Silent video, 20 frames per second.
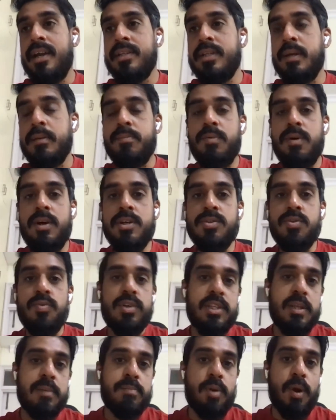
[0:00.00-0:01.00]
so
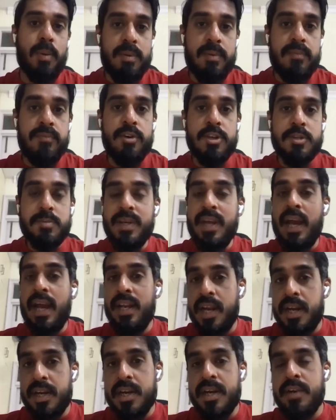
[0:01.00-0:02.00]
when the problem was being
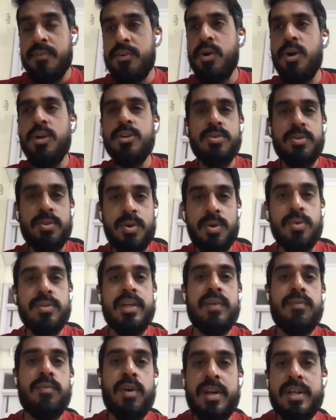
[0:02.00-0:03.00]
highlighted, we also know
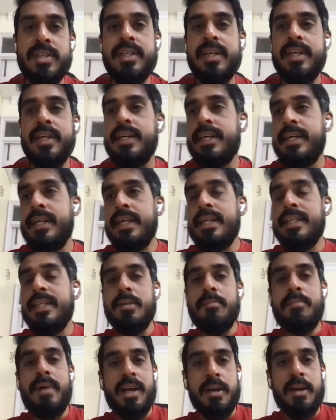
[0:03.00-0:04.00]
that what is the
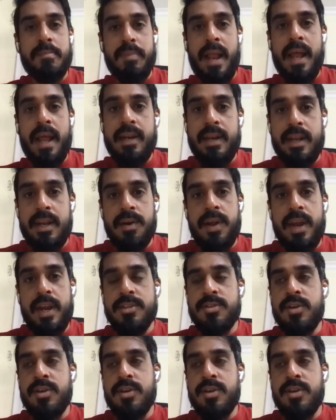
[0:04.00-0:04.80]
backup plan, right?